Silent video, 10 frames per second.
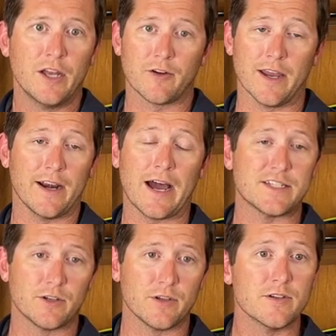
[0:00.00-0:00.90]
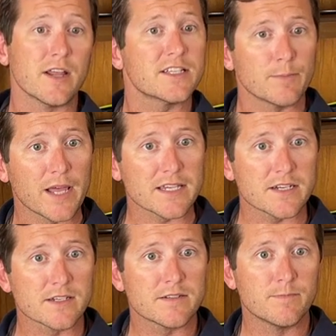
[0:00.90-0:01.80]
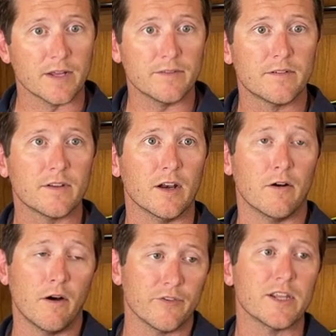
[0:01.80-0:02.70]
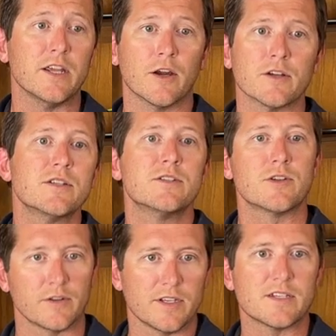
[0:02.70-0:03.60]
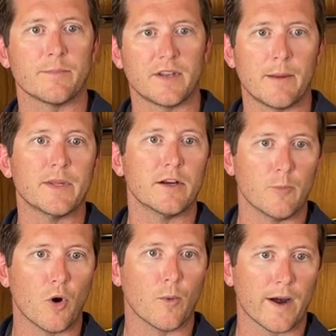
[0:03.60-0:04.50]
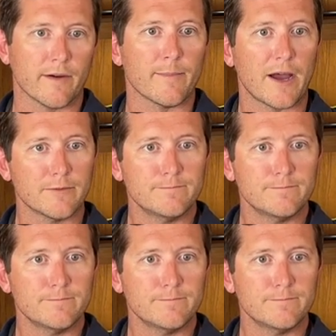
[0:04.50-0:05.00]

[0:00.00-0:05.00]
Granted, I still use lots of plastics, but, you know, over the years, it's certainly something I'm a little more aware about.